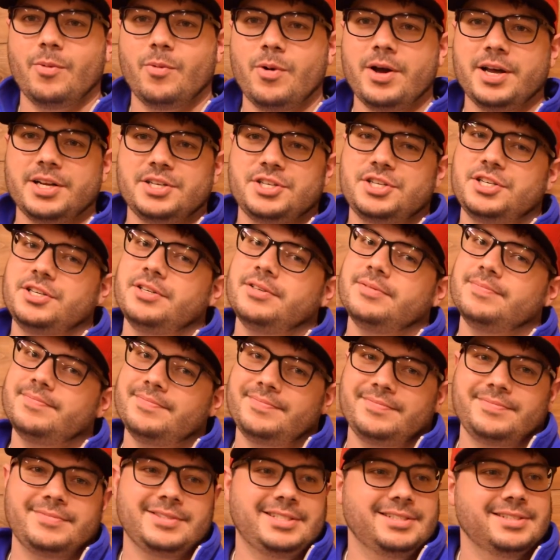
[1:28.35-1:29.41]
which
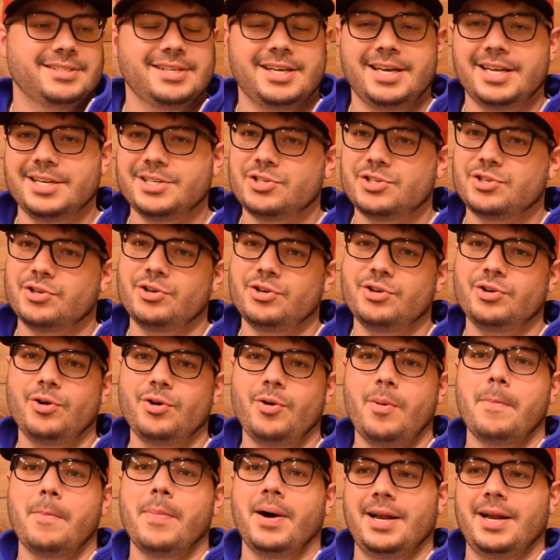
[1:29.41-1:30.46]
it is
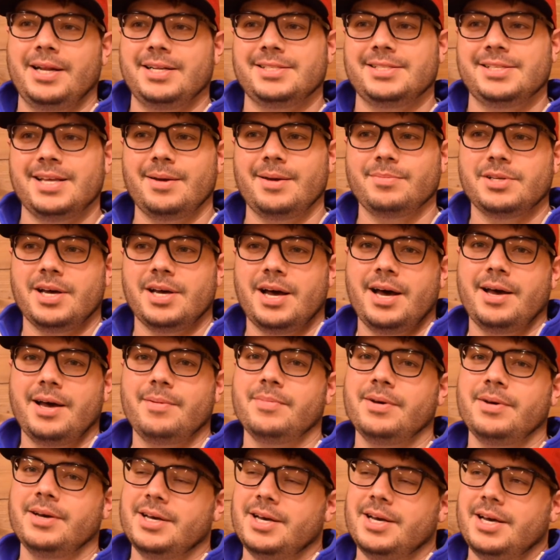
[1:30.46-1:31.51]
true, but at the same
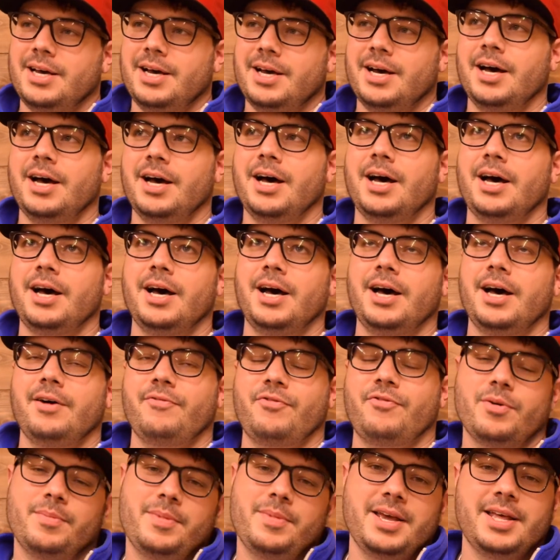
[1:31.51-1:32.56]
time,
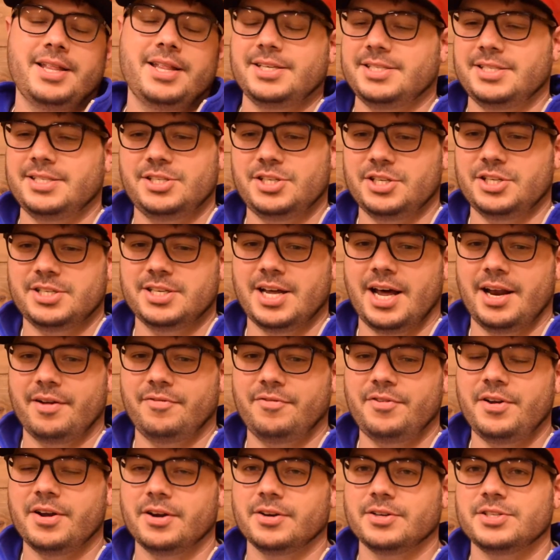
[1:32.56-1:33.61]
for me, this is just not a
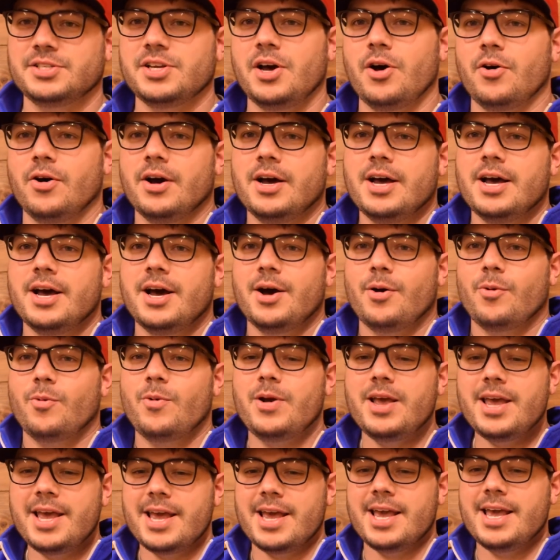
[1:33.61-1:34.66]
fear. So
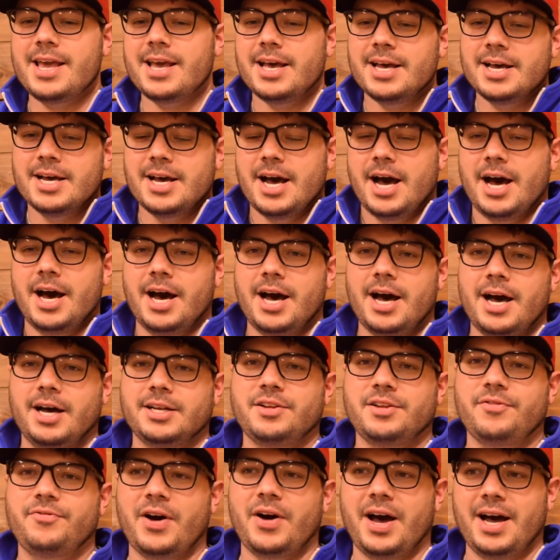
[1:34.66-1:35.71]
we
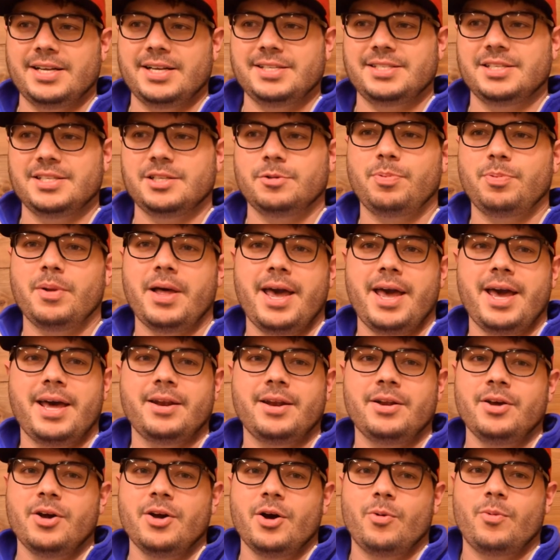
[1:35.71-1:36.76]
devised this
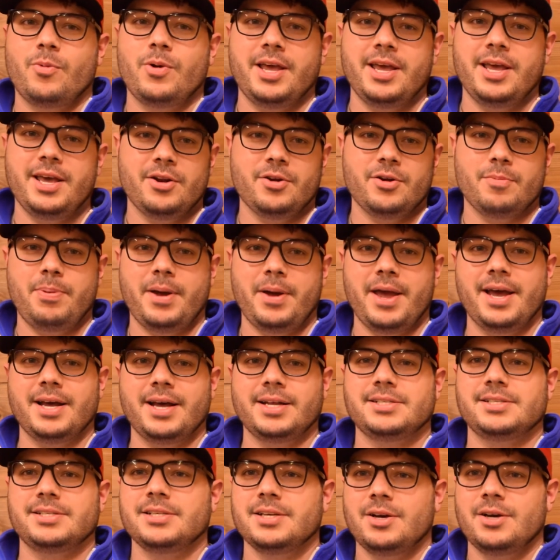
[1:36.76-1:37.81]
plan. We hid her
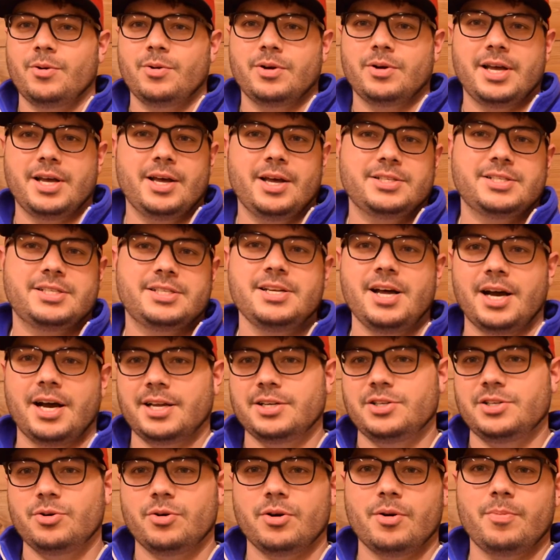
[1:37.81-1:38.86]
pants. Snuck
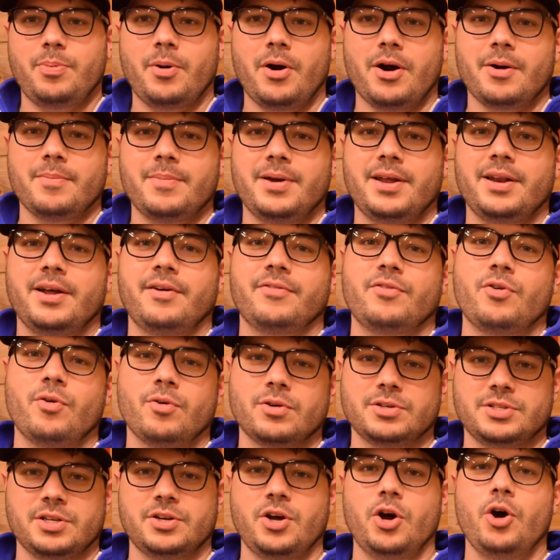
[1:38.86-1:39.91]
into her apartment, of
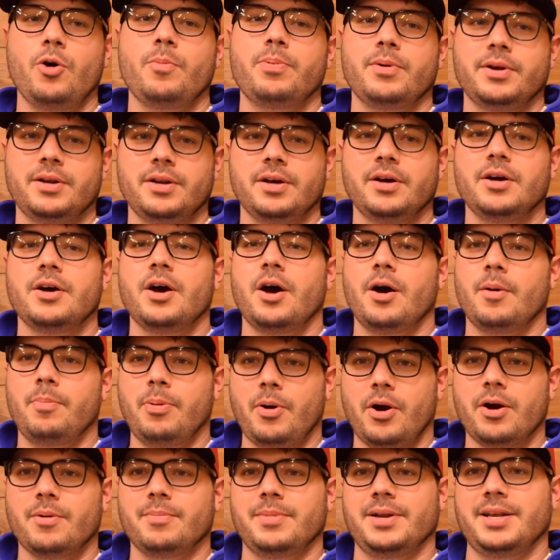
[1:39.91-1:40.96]
course, on open
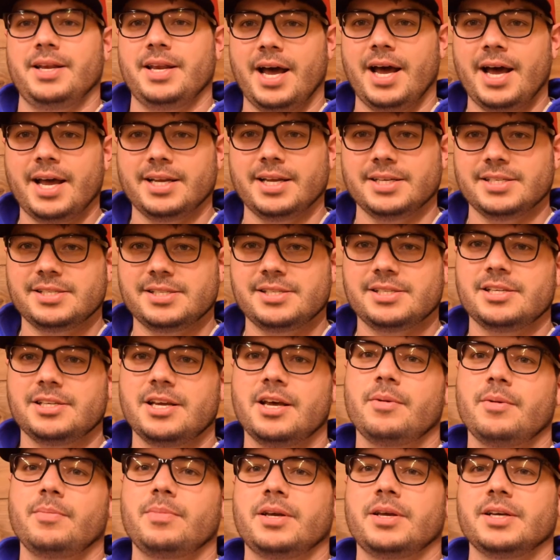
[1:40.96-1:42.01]
apartment nights,
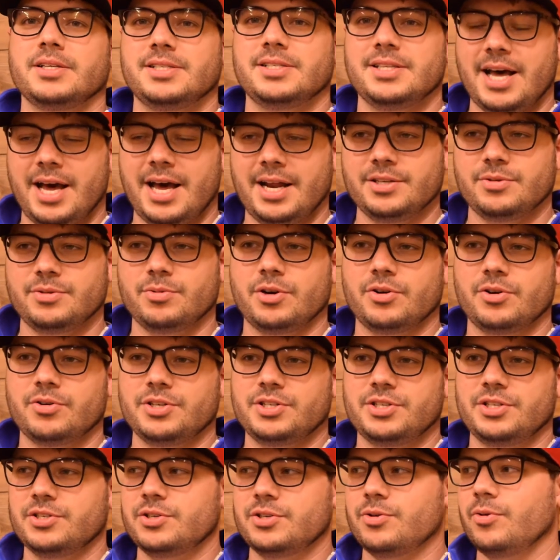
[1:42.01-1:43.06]
because that is what
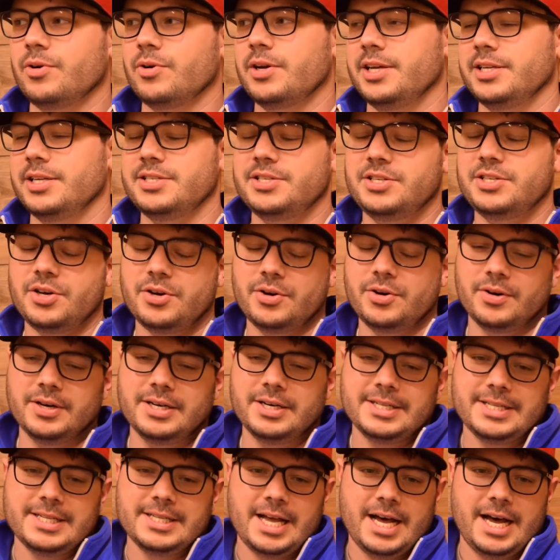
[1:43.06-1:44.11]
Christian school kids do.
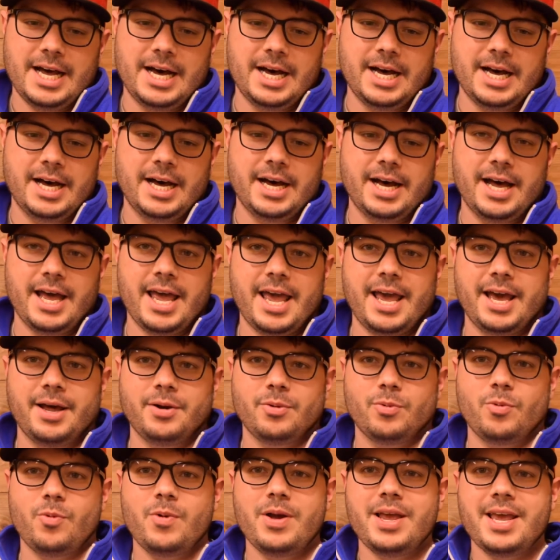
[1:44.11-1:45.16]

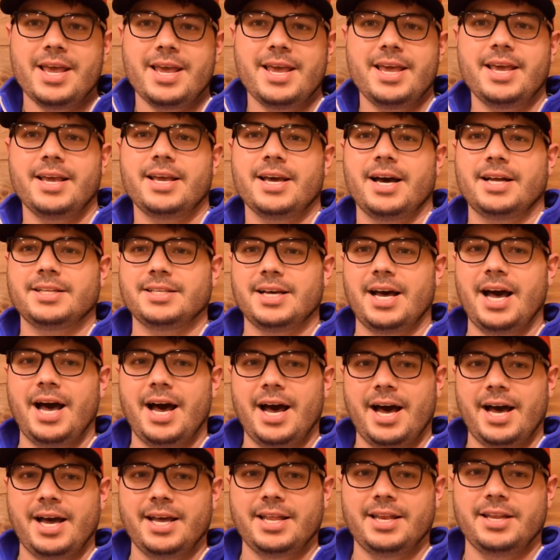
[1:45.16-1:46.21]
And we got to
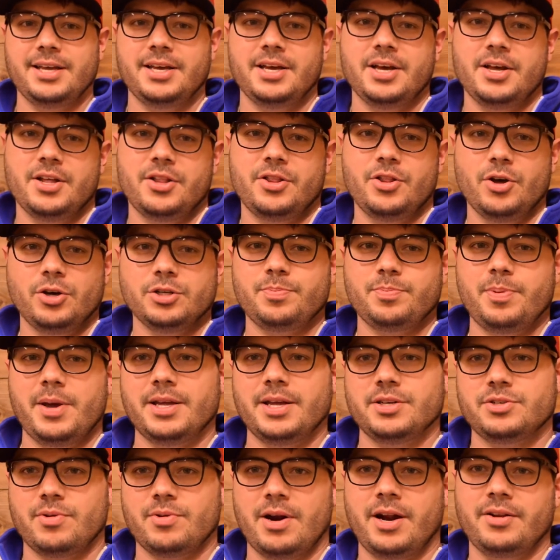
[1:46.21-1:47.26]
hide those
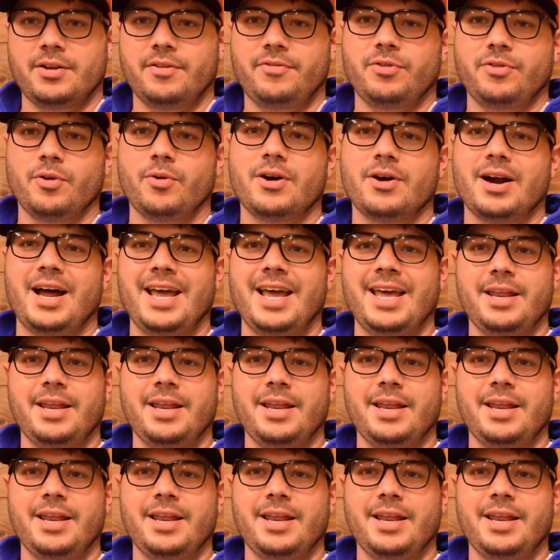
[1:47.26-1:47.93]
pants right on the floor. I